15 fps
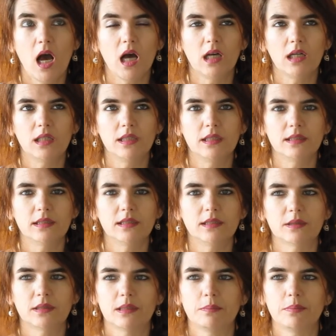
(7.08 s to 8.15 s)
Uh,
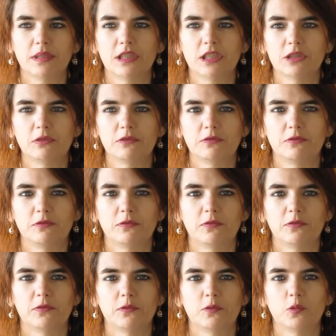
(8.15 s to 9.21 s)
there's a bunch of
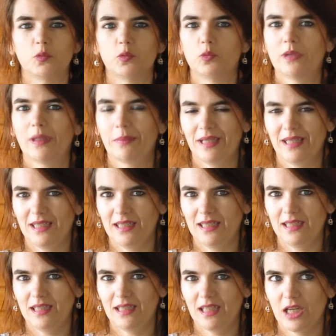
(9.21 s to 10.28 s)
women
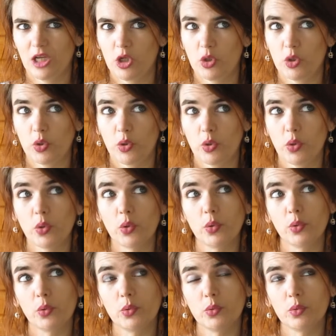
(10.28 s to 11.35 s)

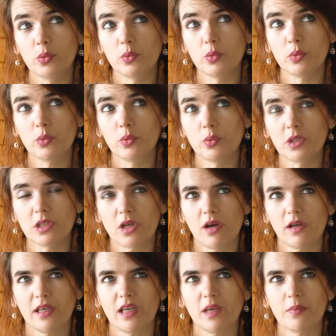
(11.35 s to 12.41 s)
who were
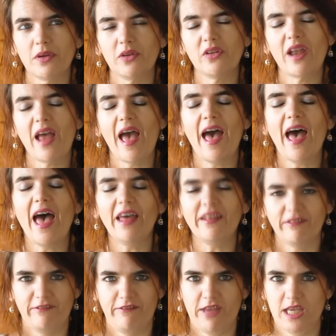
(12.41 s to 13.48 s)
talking about
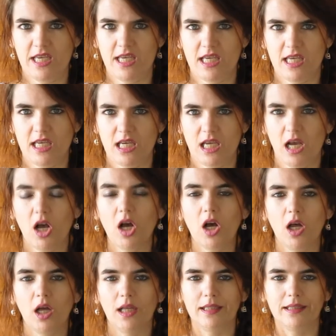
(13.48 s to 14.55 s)
envy
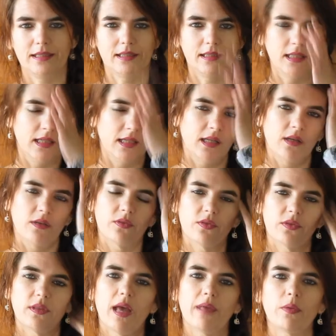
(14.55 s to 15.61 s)
on
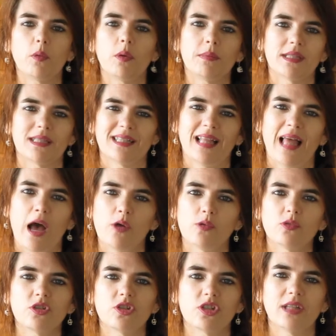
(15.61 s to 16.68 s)
at the Women's
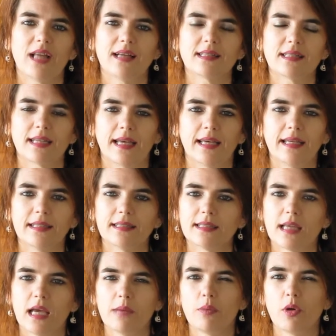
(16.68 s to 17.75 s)
Lounge last
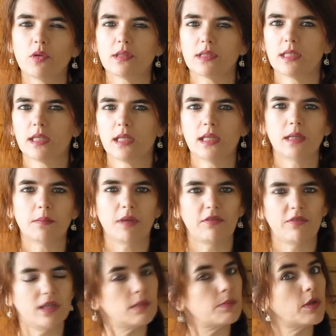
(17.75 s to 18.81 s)
night. I posted it in my
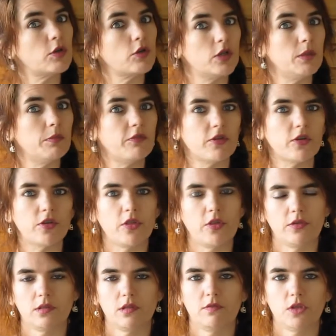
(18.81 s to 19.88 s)
Facebook group for
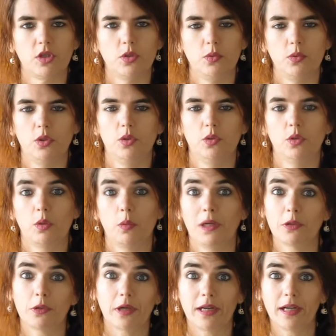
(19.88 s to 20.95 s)
those of you who were
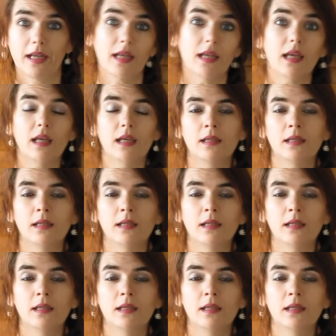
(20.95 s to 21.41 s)
wondering.